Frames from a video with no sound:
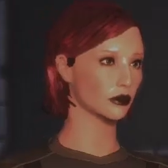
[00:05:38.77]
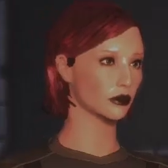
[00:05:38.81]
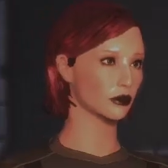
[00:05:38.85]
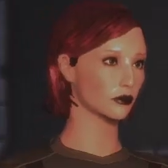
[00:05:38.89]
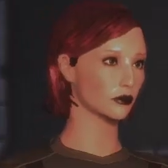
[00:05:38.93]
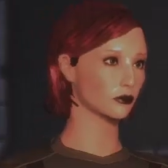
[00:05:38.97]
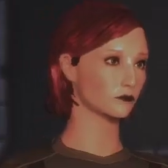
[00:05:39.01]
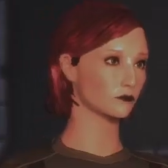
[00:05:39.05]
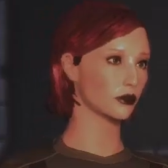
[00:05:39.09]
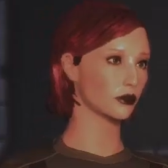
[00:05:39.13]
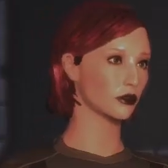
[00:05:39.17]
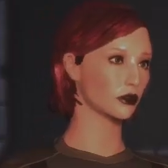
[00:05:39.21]

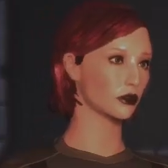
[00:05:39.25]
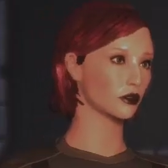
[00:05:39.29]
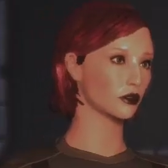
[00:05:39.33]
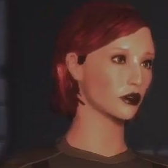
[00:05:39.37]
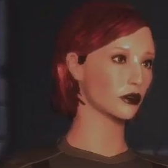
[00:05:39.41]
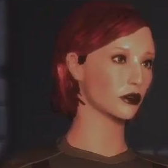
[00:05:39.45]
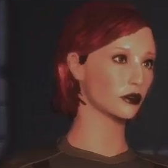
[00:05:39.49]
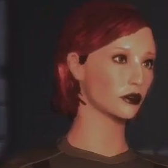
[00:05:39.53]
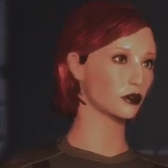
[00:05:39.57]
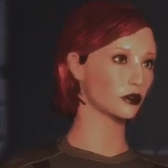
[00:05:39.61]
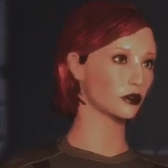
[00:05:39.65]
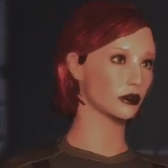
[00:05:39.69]
make the
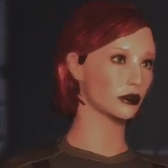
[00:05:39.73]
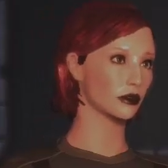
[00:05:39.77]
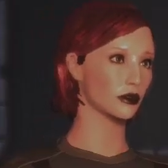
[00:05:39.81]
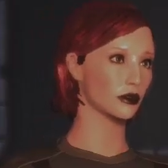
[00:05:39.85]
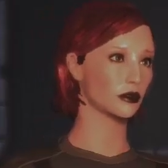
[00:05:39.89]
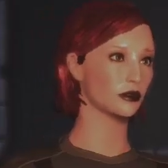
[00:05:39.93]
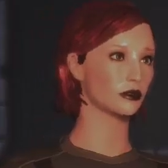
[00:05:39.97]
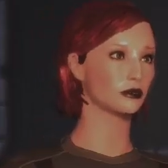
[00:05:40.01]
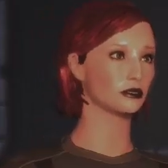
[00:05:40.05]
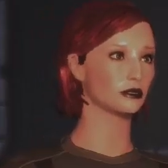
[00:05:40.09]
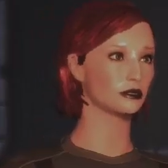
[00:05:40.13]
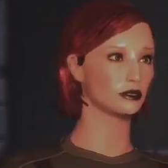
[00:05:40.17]
hard
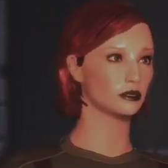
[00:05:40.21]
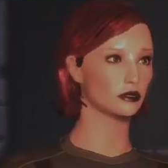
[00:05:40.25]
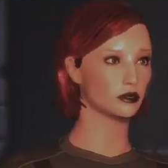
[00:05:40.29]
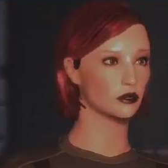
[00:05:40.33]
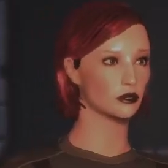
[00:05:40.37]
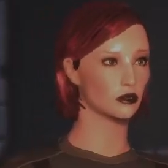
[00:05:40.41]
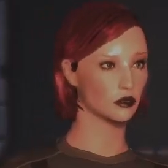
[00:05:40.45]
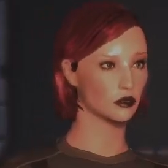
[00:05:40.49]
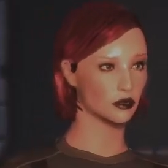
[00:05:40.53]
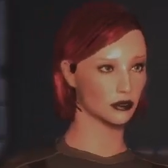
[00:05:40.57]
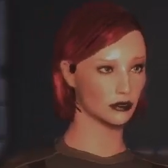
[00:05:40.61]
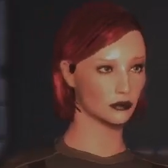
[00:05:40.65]
calls.
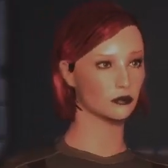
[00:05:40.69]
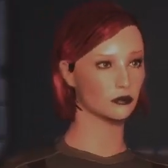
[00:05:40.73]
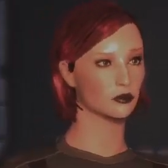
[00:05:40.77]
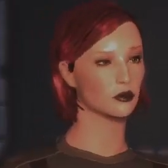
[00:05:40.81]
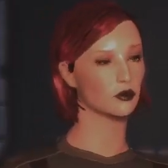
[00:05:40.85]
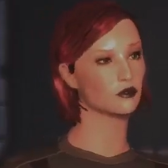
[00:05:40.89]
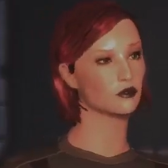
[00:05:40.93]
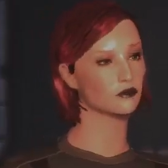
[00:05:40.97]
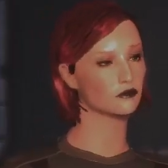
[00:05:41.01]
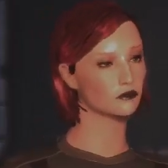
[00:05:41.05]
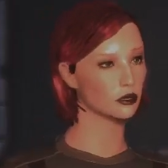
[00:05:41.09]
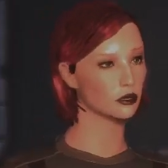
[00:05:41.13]
They're too
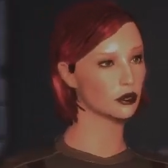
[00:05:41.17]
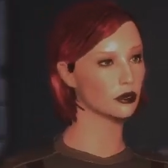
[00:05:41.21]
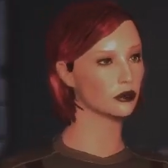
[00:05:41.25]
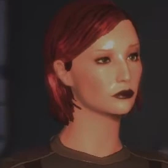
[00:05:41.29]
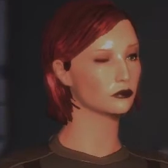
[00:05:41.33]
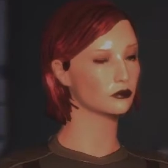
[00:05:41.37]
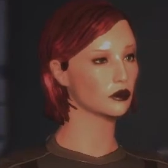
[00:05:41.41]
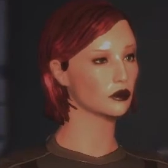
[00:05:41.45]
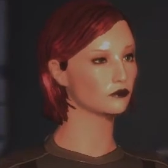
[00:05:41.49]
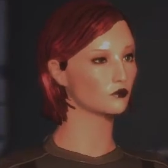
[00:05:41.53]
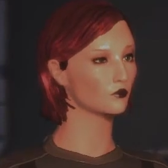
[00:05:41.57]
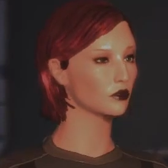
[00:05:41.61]
afraid of
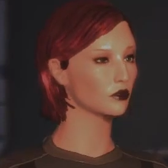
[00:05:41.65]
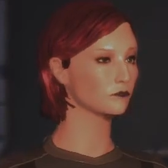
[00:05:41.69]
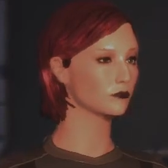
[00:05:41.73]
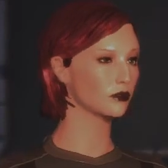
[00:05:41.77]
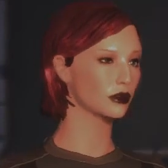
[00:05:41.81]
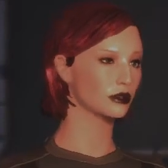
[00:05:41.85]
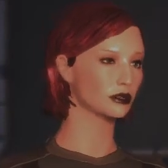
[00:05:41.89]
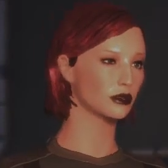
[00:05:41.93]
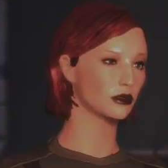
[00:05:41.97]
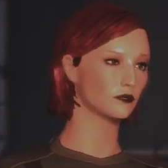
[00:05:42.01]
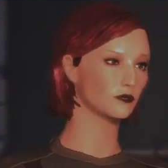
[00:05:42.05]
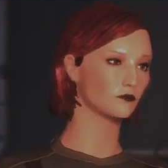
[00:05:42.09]
what might
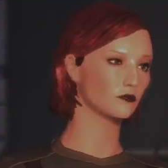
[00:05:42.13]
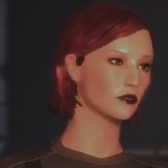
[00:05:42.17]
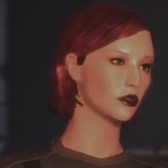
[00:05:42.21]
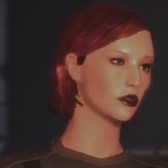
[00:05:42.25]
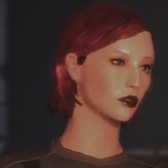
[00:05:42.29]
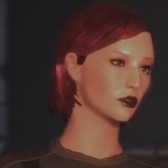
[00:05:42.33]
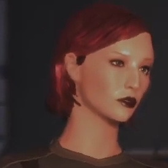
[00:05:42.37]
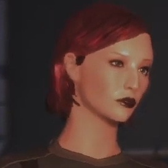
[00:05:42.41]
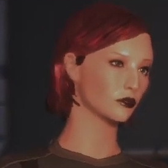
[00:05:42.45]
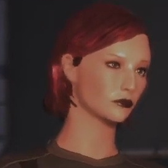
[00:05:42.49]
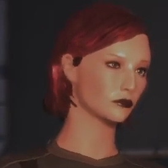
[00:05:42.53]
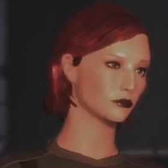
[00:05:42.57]
happen.
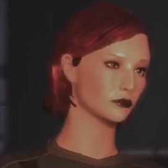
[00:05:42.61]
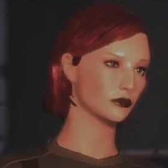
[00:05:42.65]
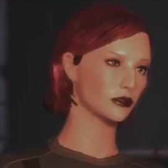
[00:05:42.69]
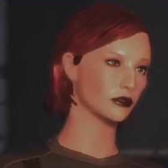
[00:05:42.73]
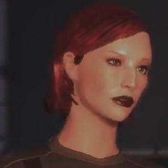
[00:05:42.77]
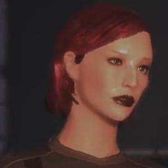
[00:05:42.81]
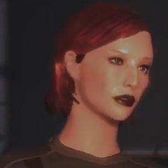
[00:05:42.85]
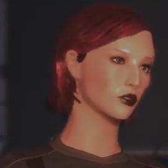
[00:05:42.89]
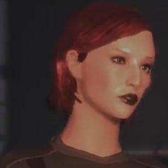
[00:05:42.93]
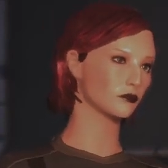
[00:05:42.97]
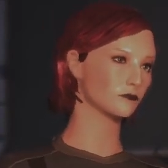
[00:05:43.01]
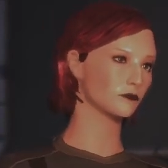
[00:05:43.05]
You had
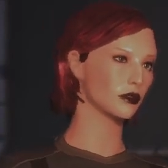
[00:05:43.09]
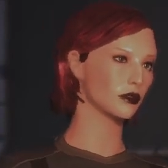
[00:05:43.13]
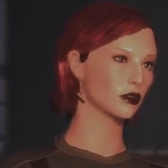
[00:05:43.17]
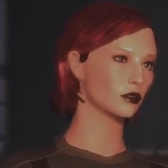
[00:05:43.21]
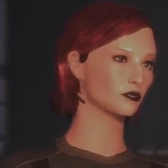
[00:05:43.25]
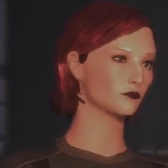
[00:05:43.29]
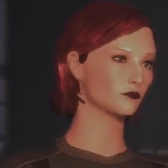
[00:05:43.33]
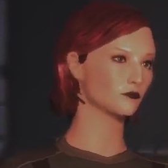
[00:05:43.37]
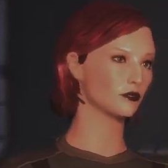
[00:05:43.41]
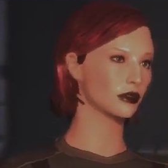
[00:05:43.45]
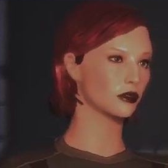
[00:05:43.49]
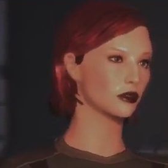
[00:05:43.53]
more
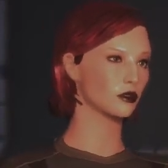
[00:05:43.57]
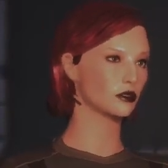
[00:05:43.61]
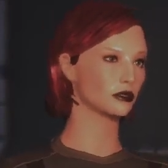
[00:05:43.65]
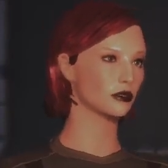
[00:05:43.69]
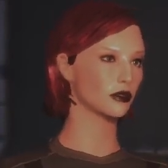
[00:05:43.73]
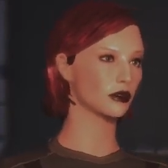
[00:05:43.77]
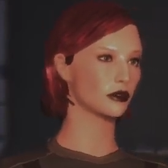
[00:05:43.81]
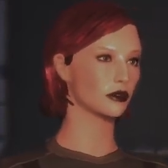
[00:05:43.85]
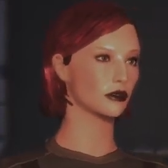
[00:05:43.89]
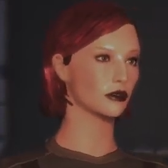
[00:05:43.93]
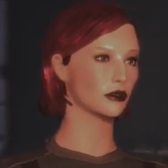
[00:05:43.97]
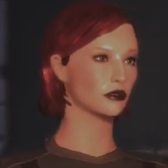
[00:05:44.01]
spine as a
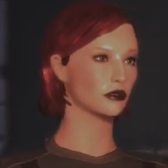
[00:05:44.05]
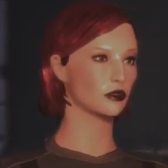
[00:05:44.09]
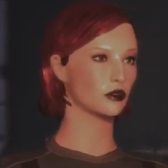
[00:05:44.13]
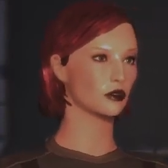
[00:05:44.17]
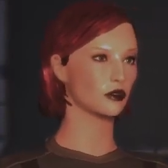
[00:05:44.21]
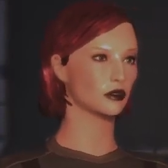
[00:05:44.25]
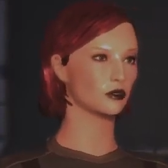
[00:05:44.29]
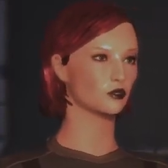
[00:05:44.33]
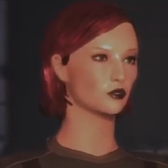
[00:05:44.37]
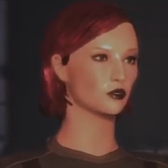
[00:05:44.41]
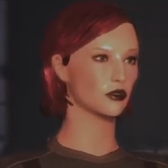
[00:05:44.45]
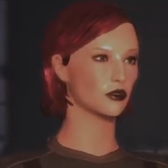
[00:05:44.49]
kid than they're
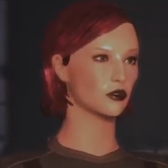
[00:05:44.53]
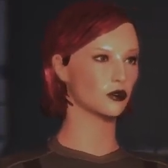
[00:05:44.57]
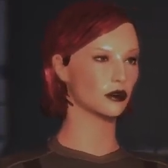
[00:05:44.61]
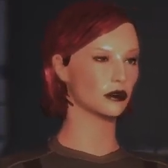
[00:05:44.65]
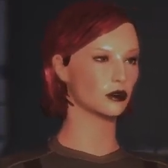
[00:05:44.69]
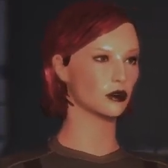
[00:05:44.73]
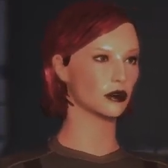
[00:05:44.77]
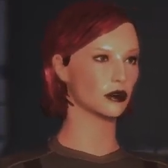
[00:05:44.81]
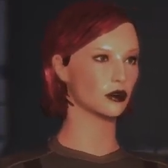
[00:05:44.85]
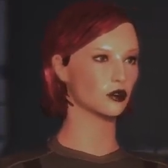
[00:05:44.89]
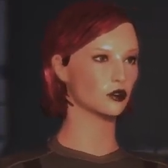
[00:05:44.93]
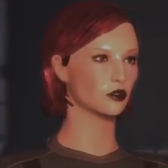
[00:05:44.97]
showing now.